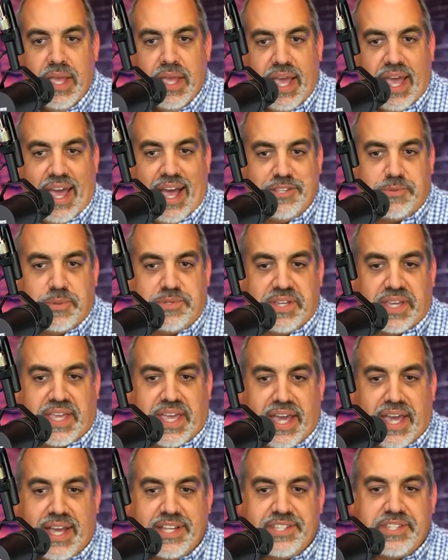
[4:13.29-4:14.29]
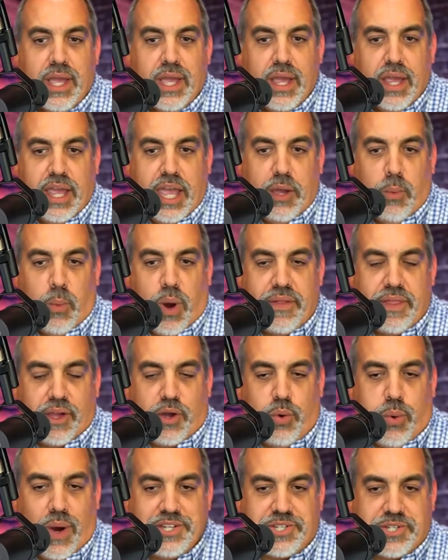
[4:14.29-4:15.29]
as was the case in one of the
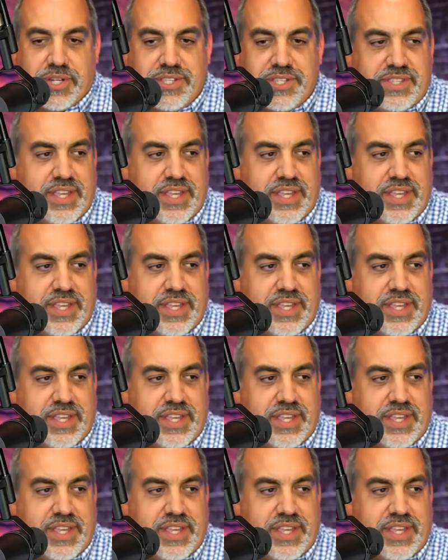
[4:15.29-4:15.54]
questions?